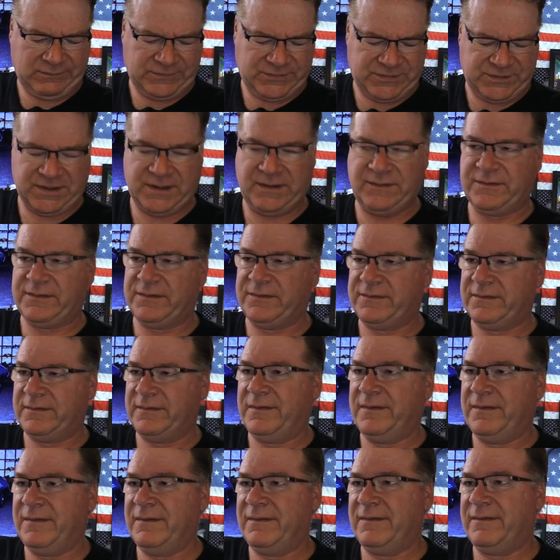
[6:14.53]
Jesus.
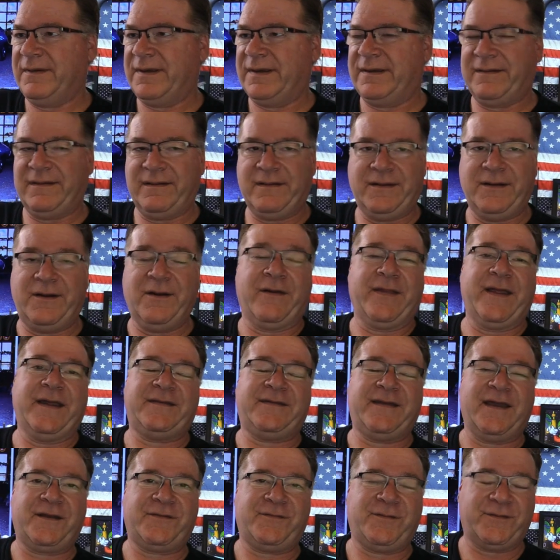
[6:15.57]
Like, you know, that
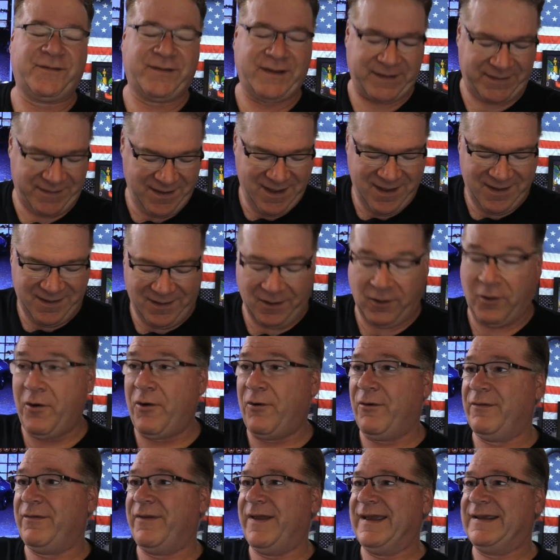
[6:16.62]
text was like a
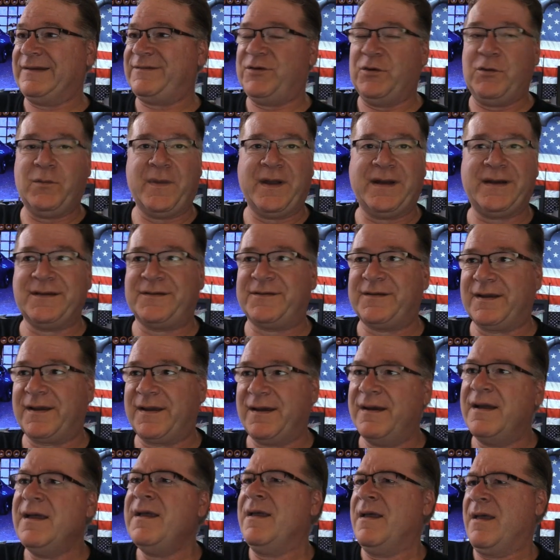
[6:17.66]
whole like two minutes
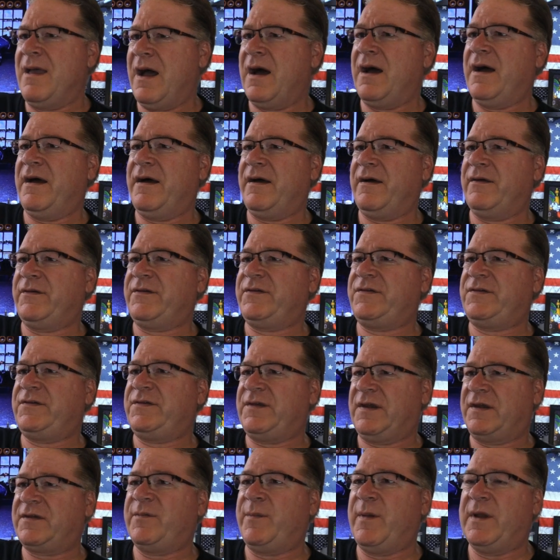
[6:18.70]
ago, uh,
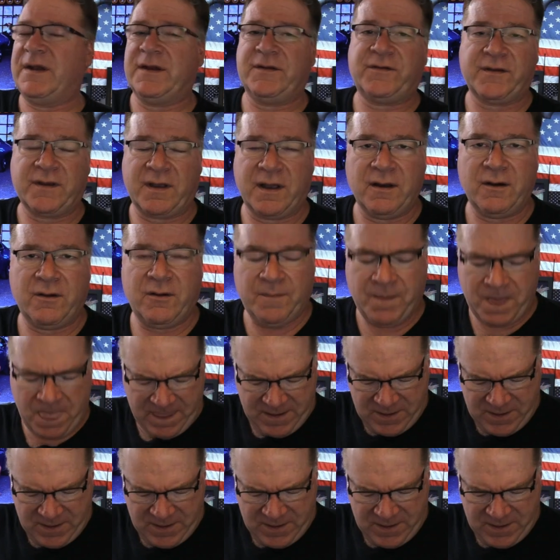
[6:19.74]
six minutes ago.